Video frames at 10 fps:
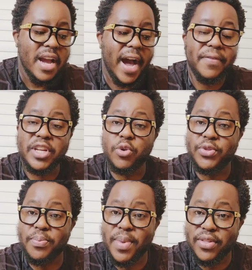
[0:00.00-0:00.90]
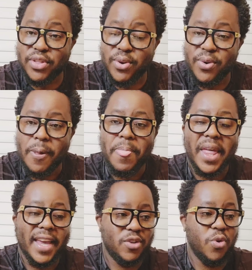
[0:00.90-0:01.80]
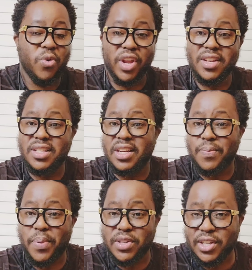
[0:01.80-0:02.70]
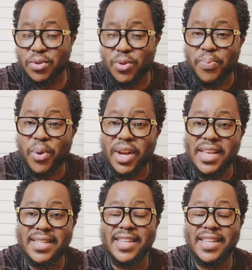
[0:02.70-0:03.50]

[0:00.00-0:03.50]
after Ruth Mathew had already reported to the police,